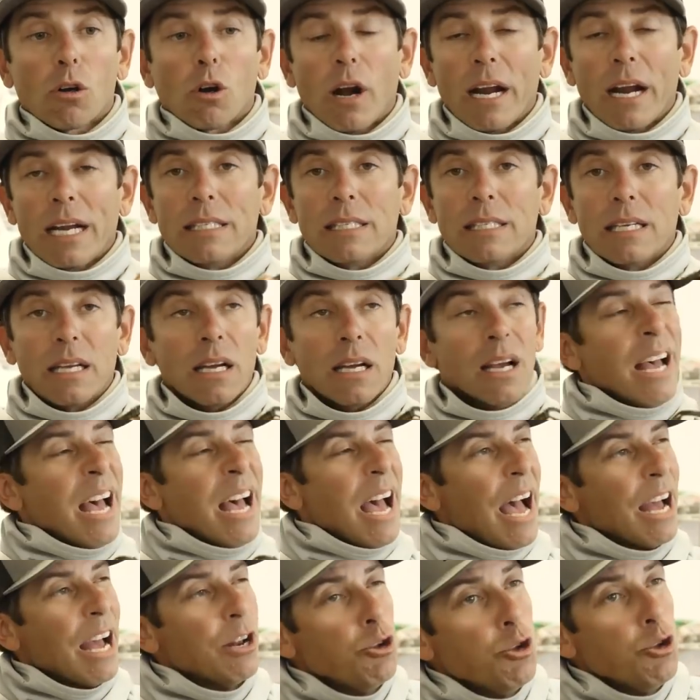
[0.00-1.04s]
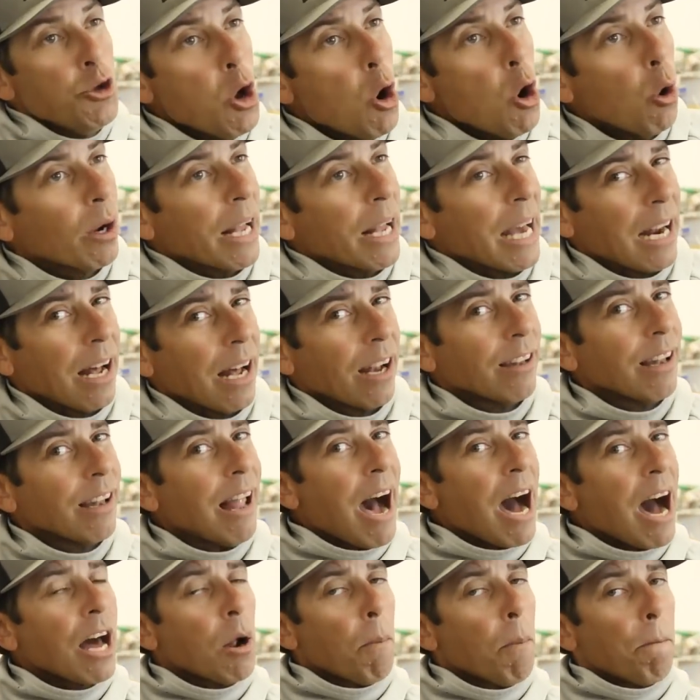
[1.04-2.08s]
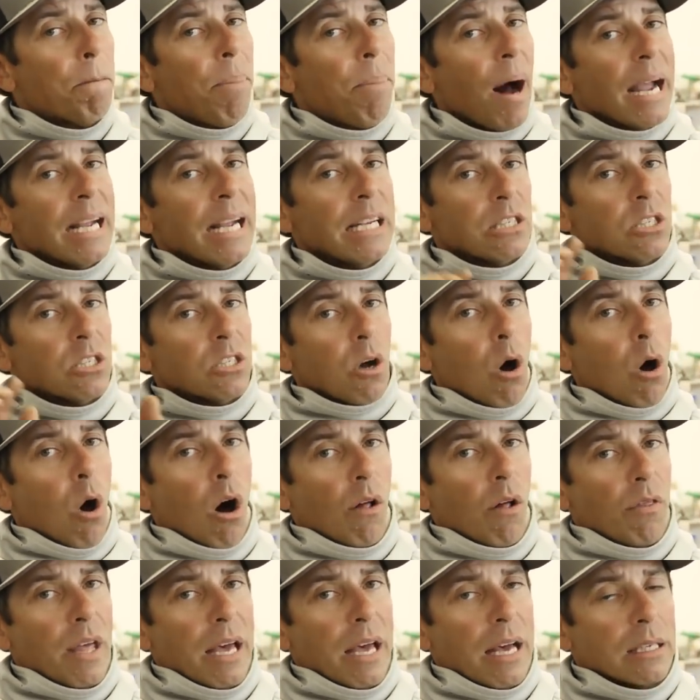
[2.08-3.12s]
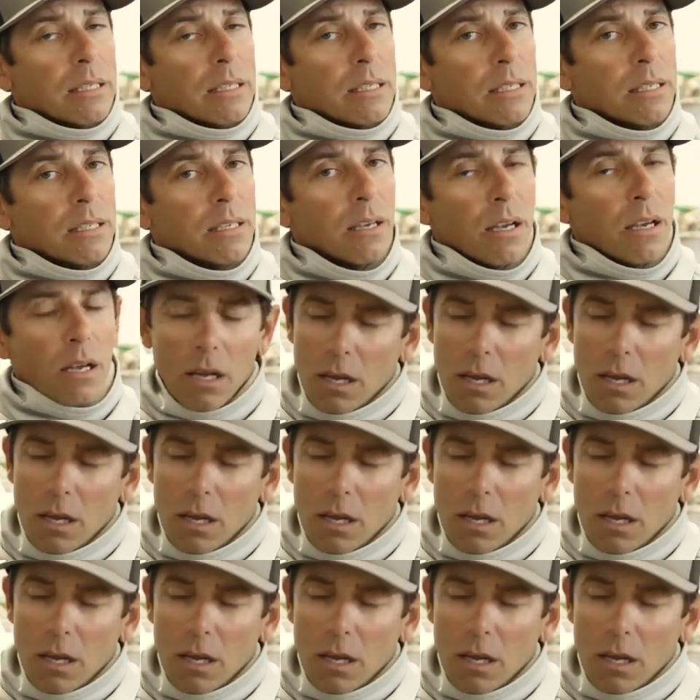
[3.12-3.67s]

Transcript: crazy. And you get a lot of bites on this